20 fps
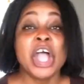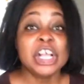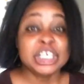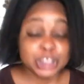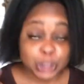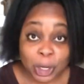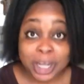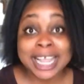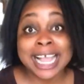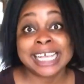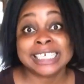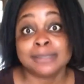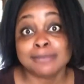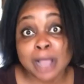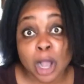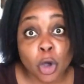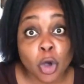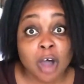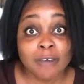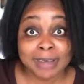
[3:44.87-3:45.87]
So guys, I'm going to
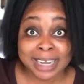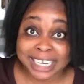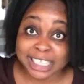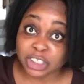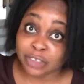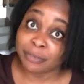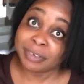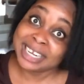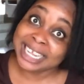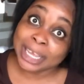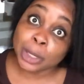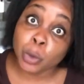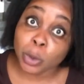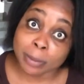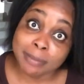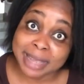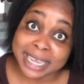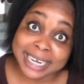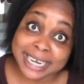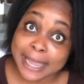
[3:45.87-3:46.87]
go over there so for the
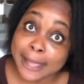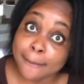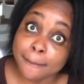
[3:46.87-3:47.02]
equipment then.